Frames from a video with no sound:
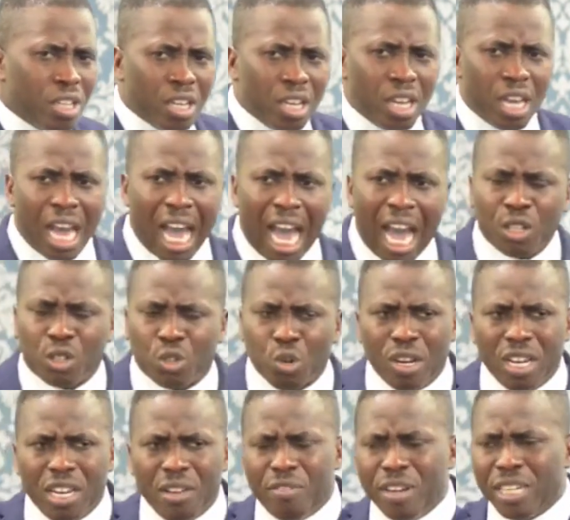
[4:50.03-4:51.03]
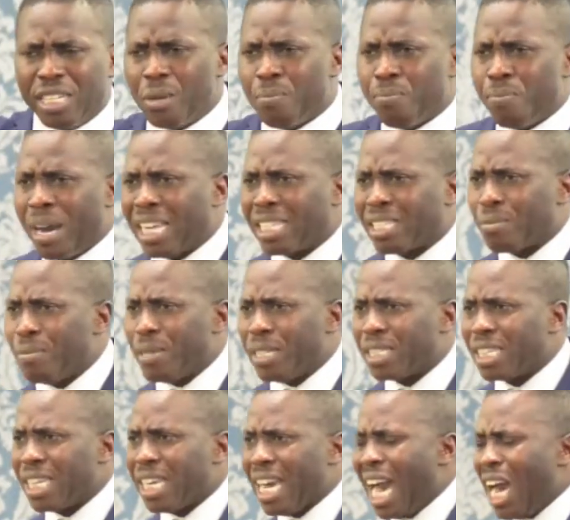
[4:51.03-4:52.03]
how to live a
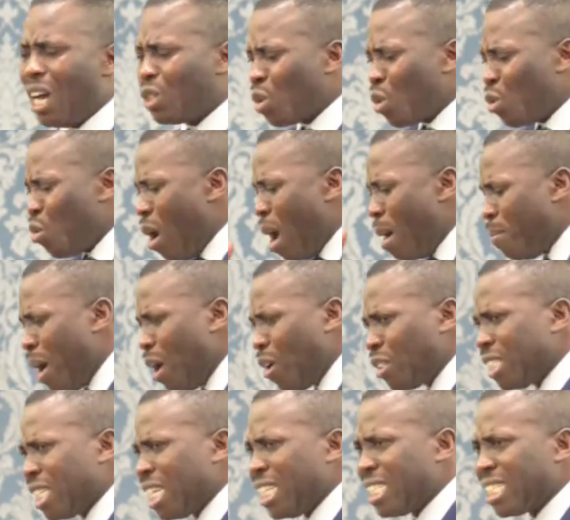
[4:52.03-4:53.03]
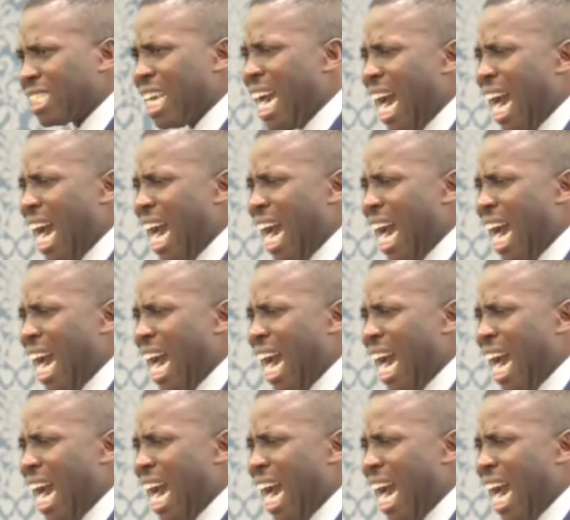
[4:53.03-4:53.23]
department, how to go about things,